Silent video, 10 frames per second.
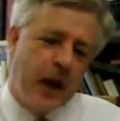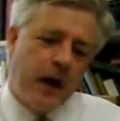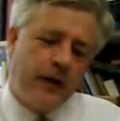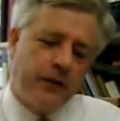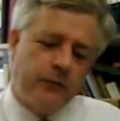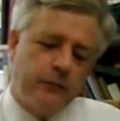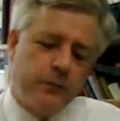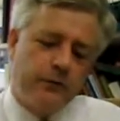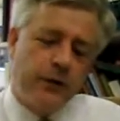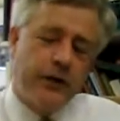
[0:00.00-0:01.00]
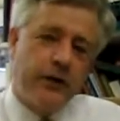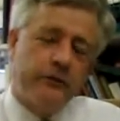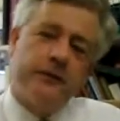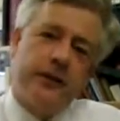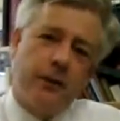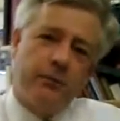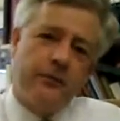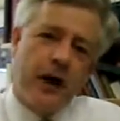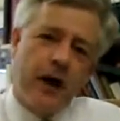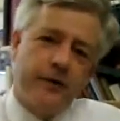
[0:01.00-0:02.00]
I think we've only got a couple of
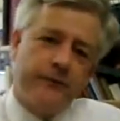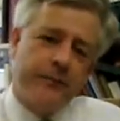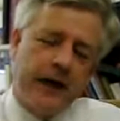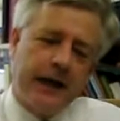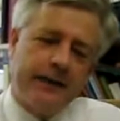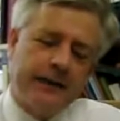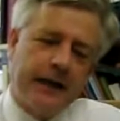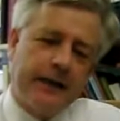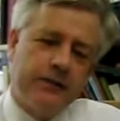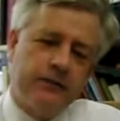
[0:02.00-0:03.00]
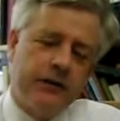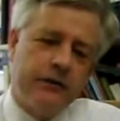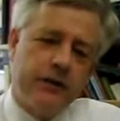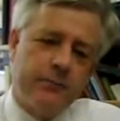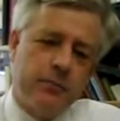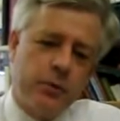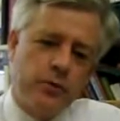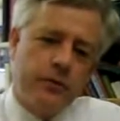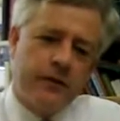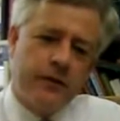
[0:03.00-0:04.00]
hours, and, and it's really, really
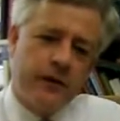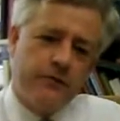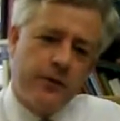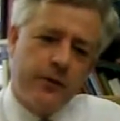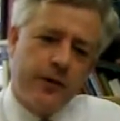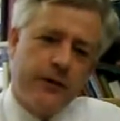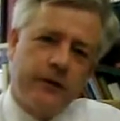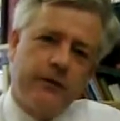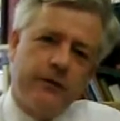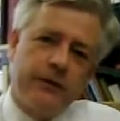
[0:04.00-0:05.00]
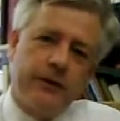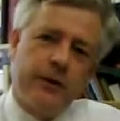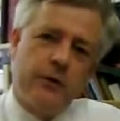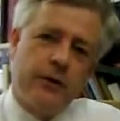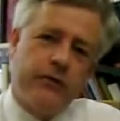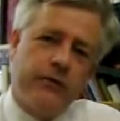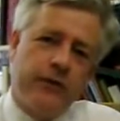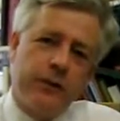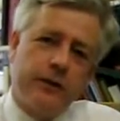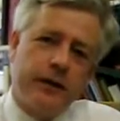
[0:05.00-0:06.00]
important that everyone there thinks of the key questions
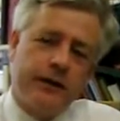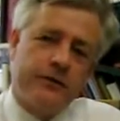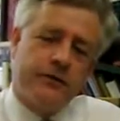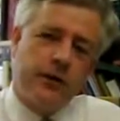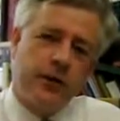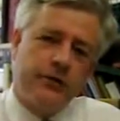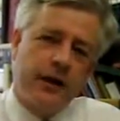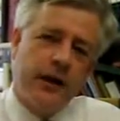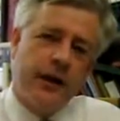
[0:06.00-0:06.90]
they would like to ask.